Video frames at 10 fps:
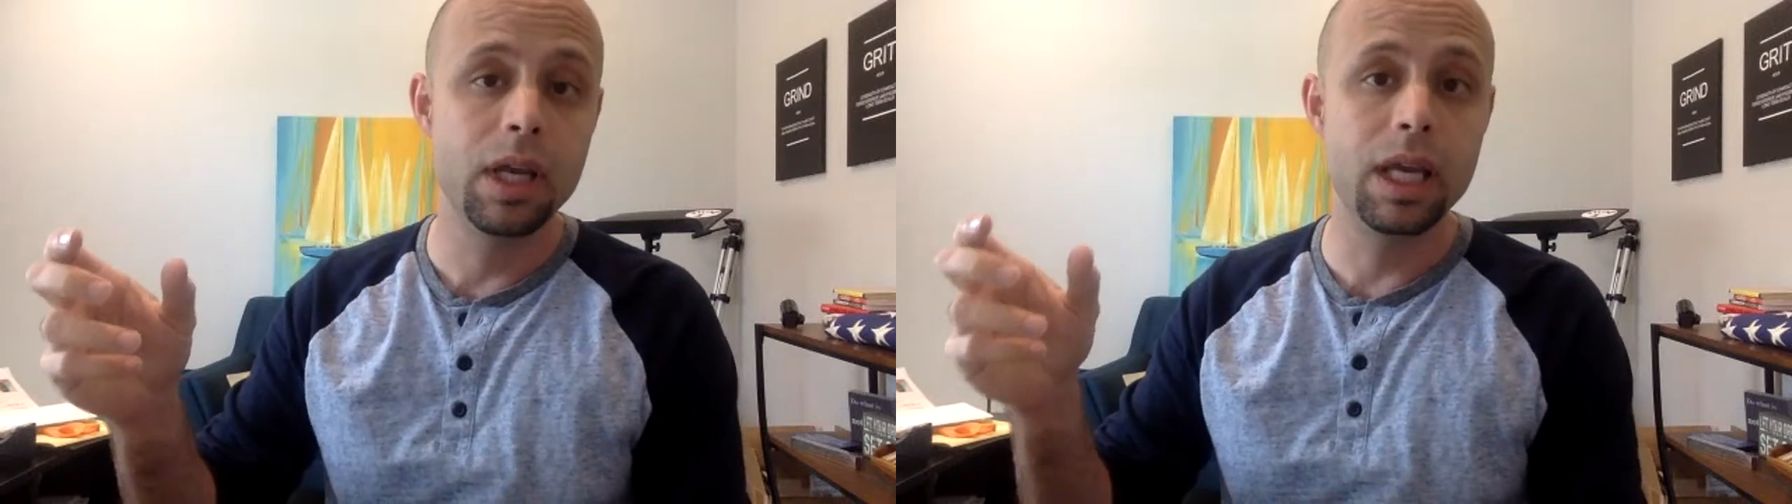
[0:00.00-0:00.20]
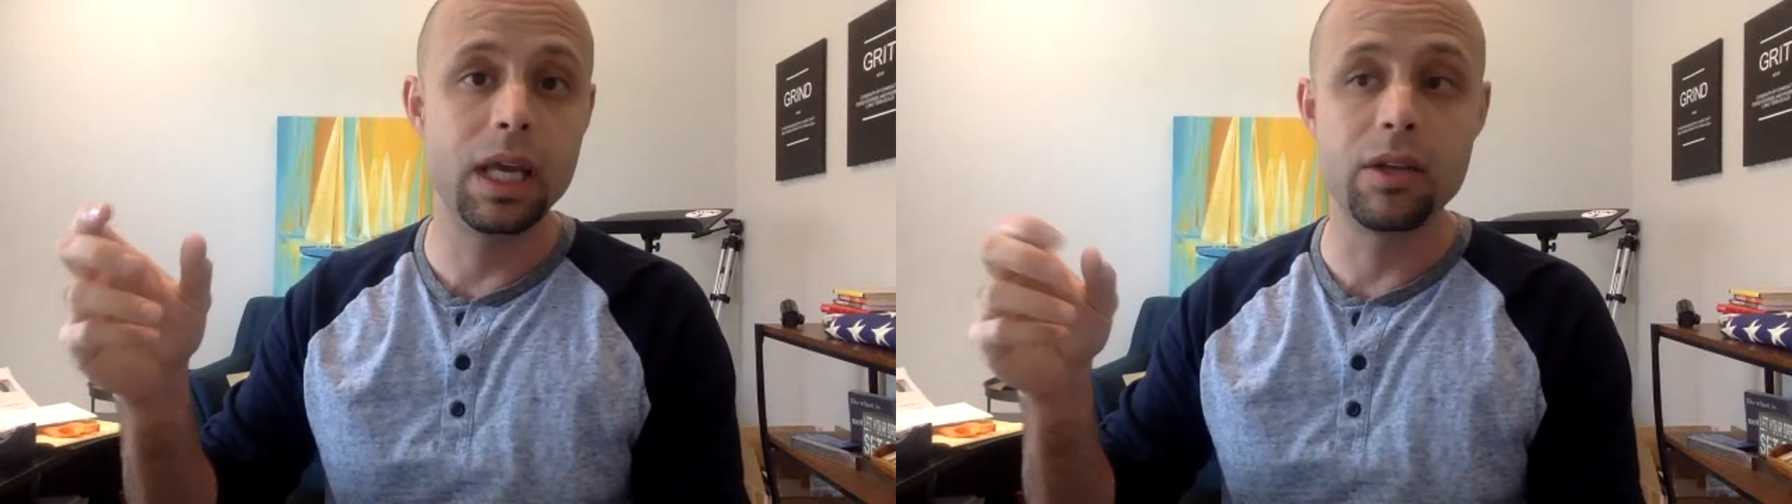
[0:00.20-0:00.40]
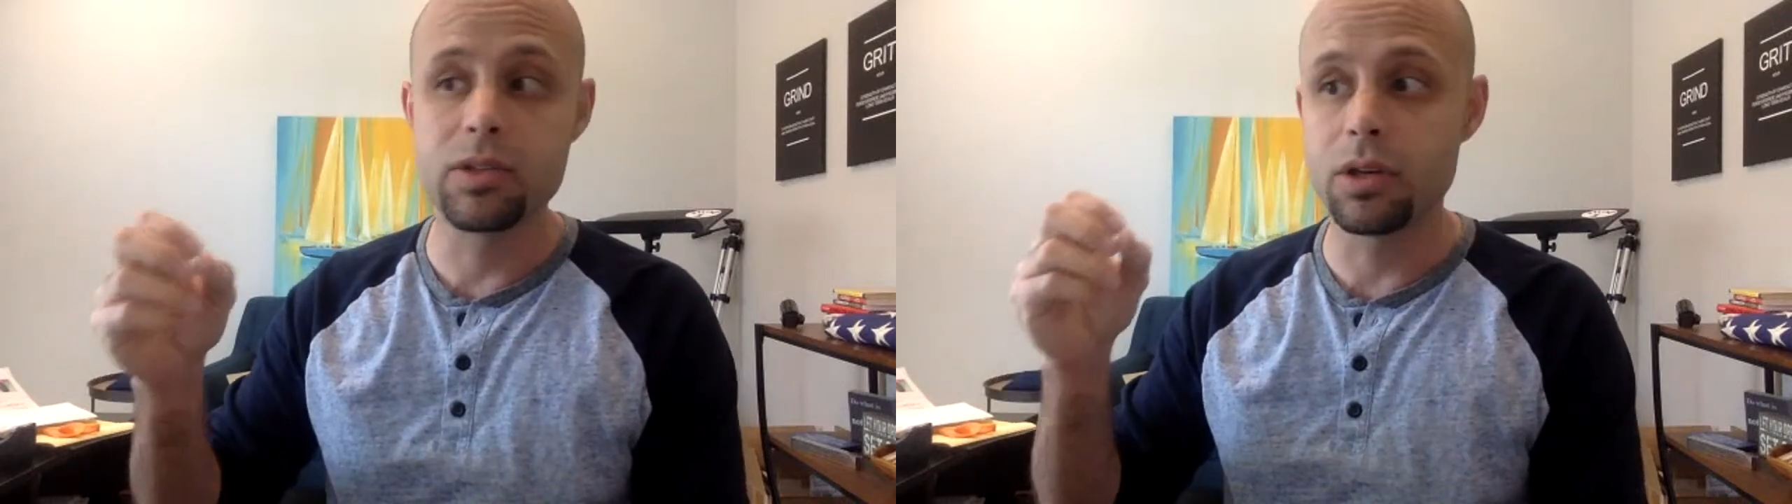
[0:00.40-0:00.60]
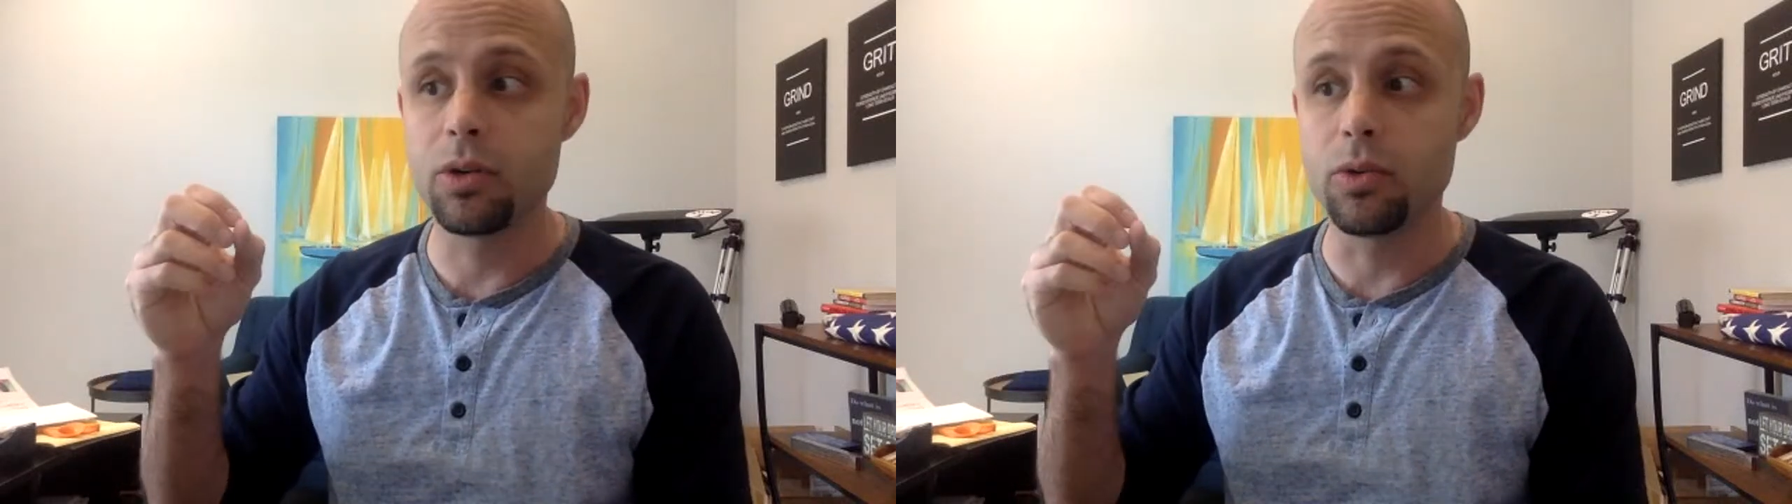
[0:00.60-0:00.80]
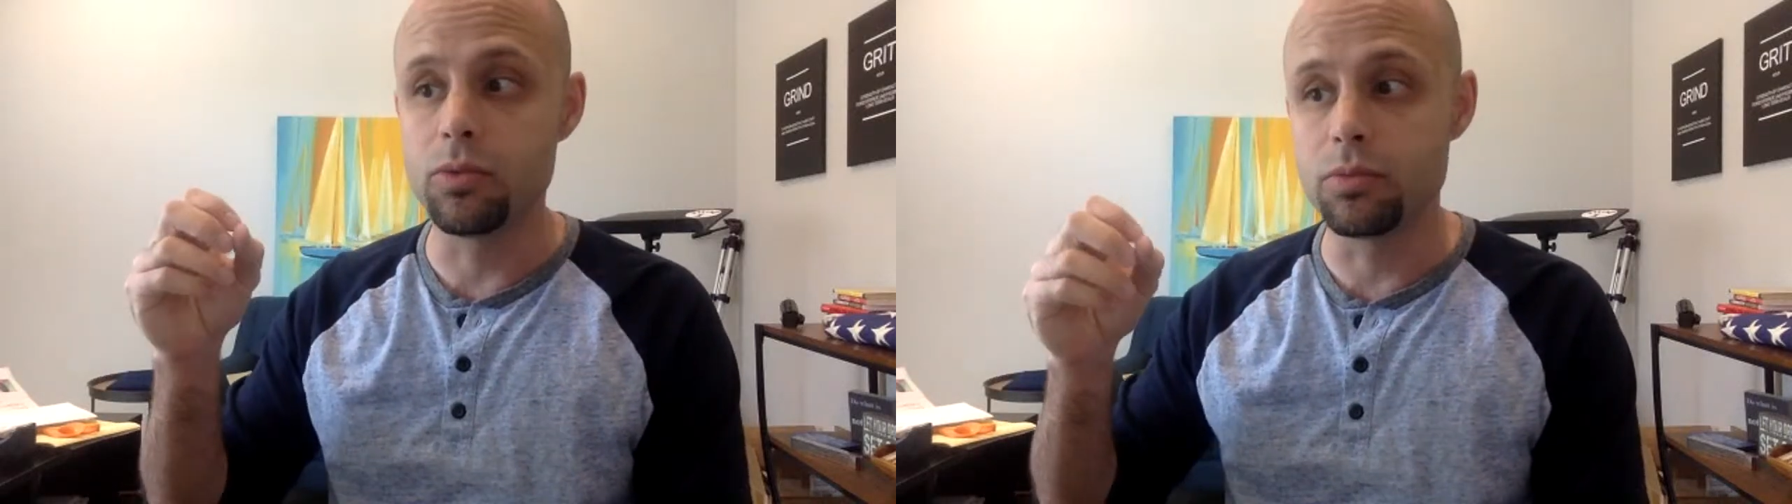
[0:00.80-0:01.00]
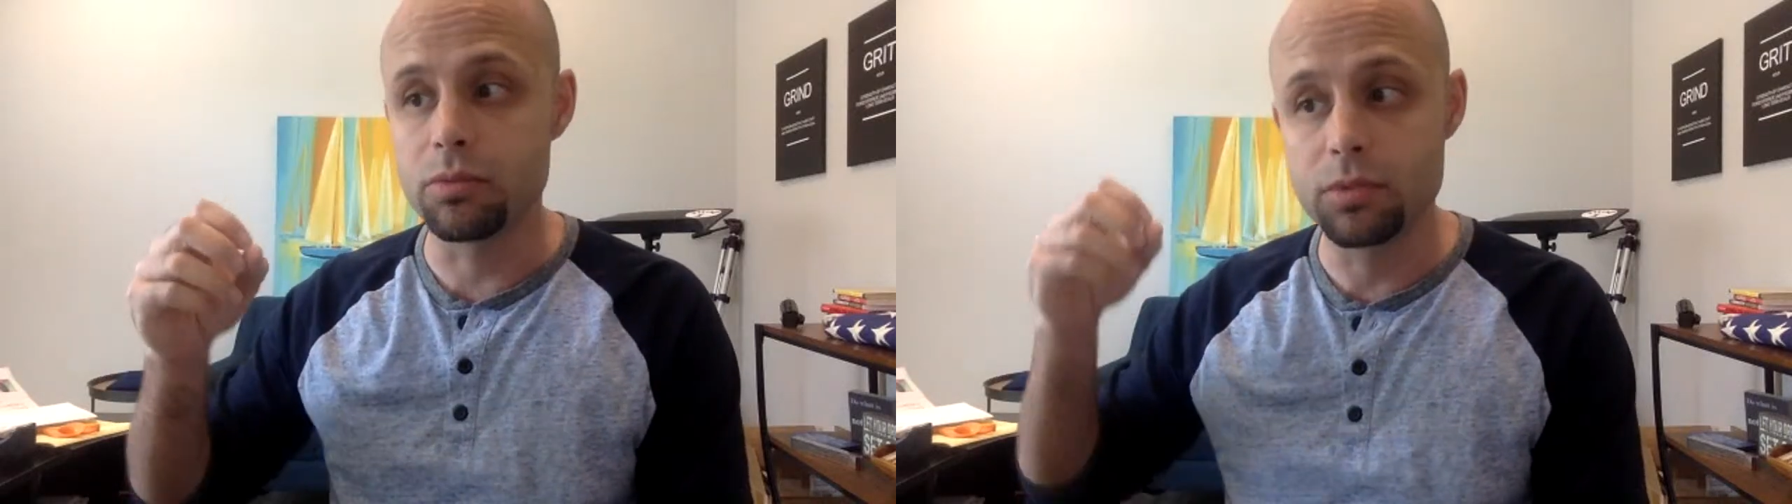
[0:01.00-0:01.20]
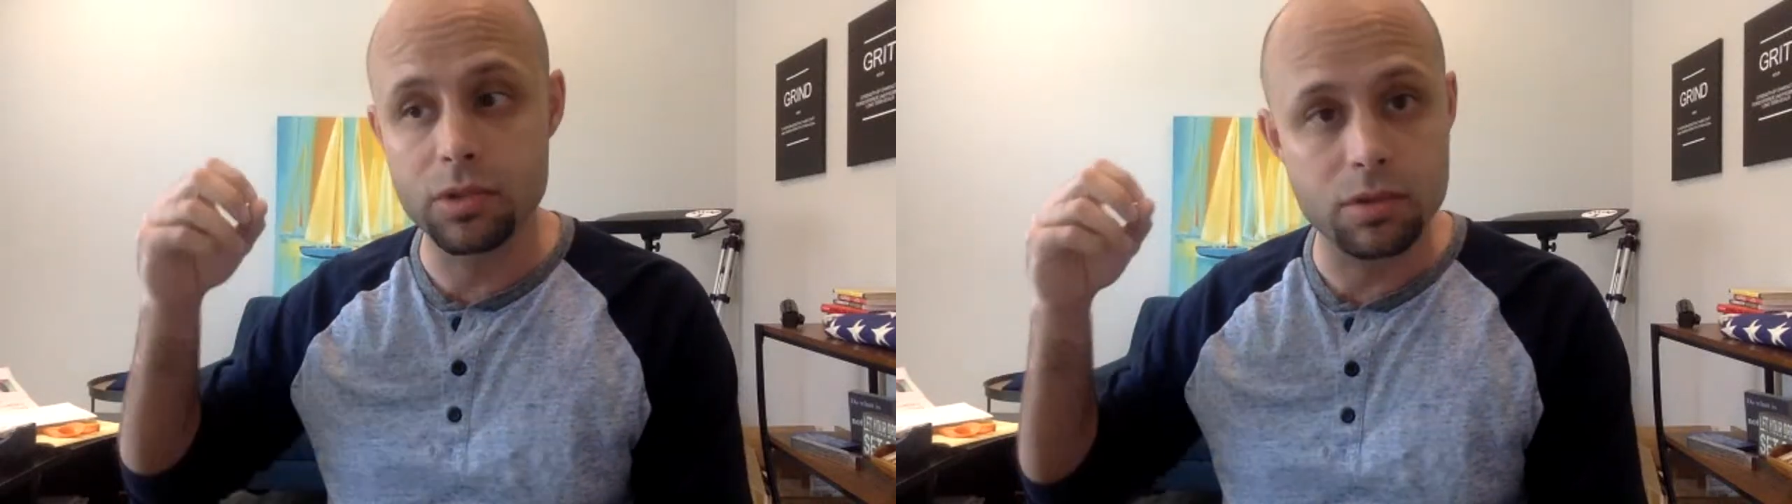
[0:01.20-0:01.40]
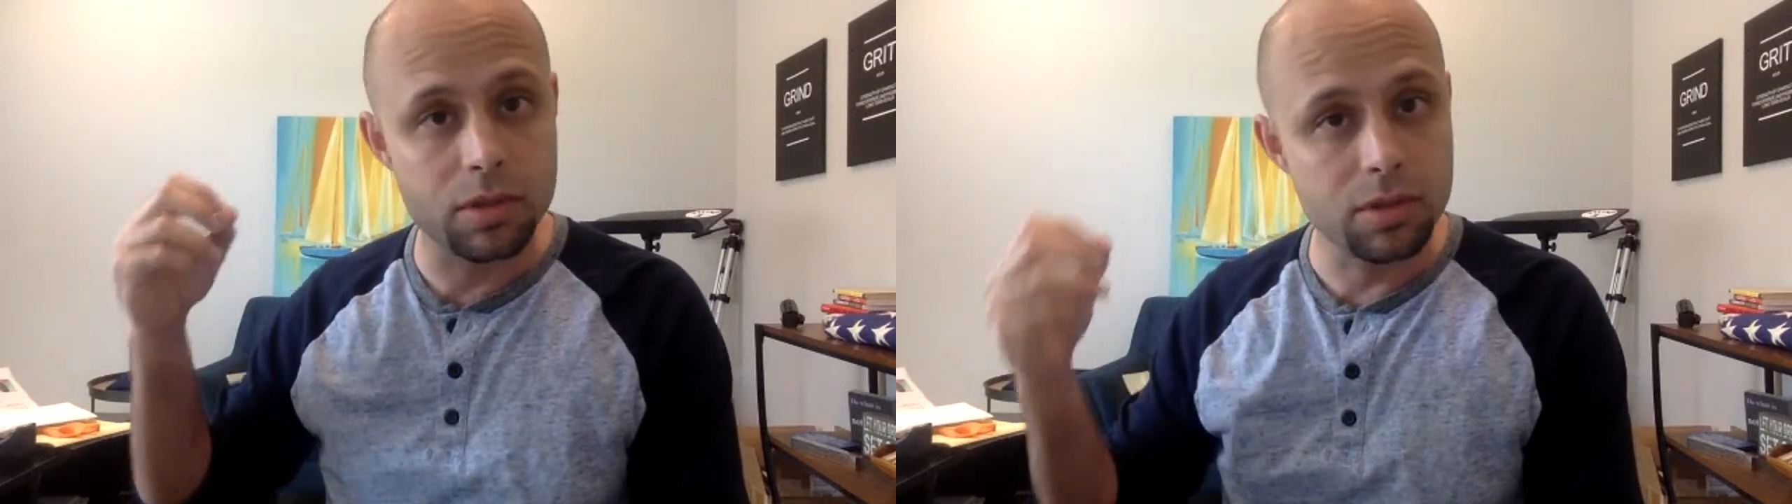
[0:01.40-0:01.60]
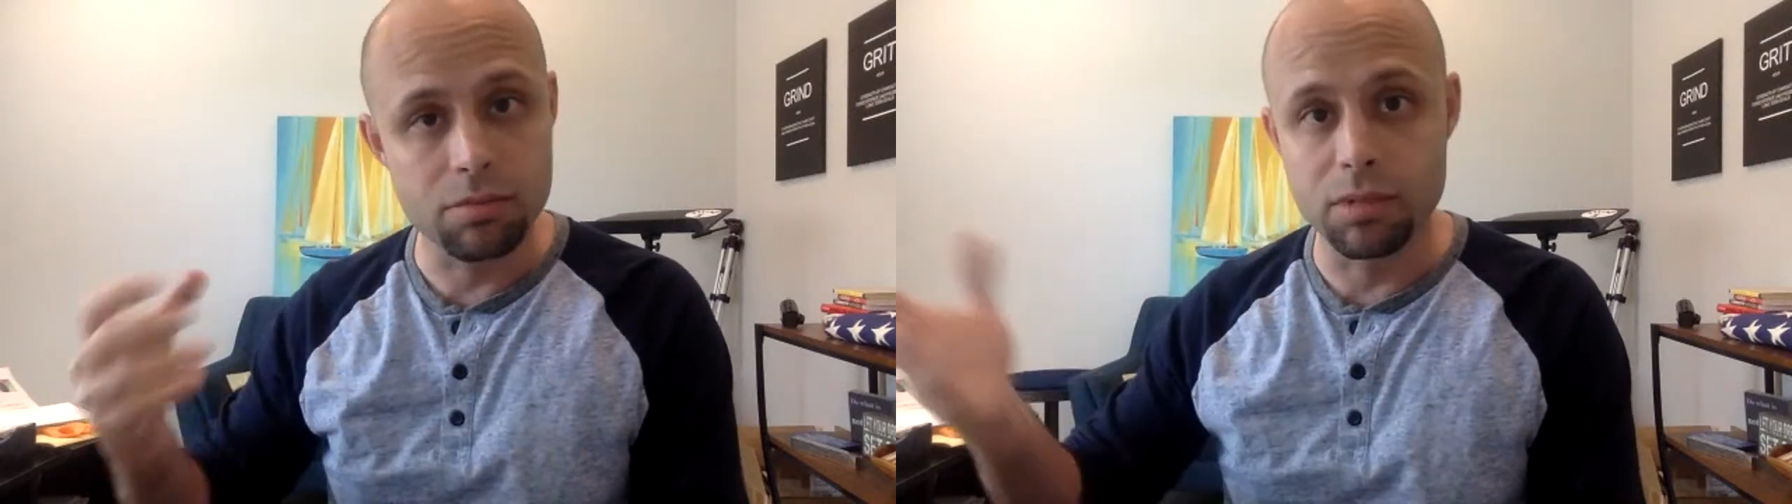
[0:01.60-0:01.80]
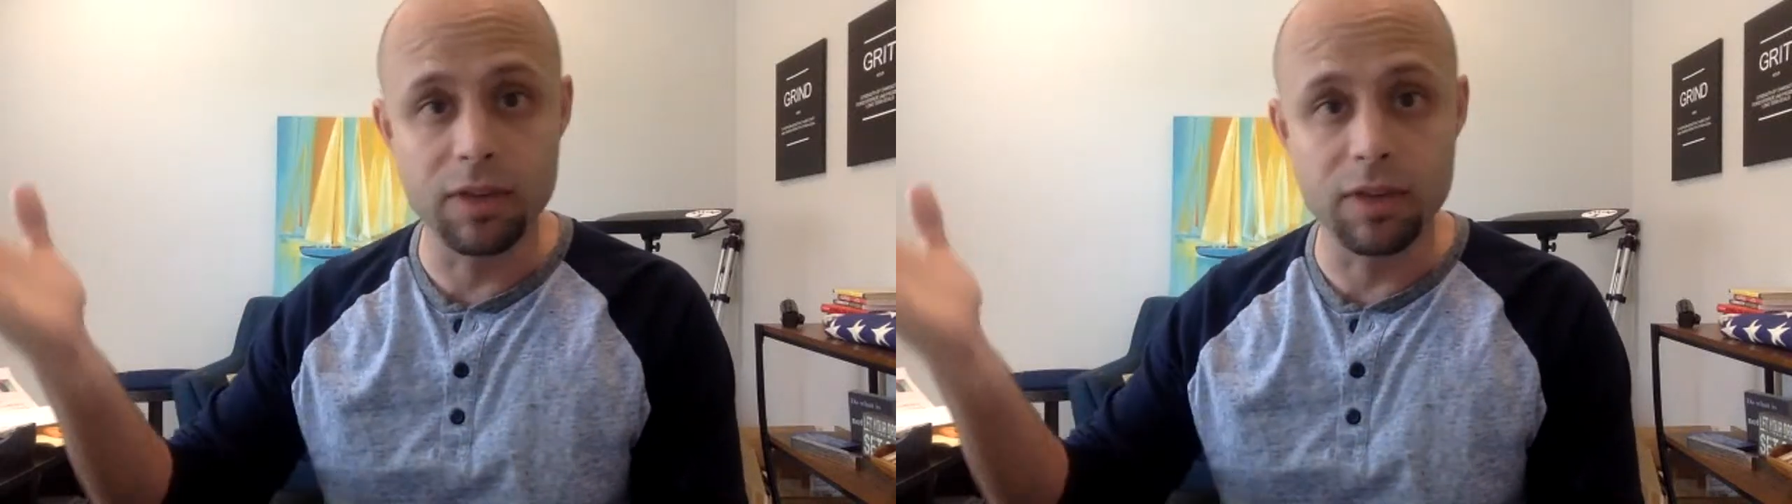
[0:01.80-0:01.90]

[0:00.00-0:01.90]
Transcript: And so just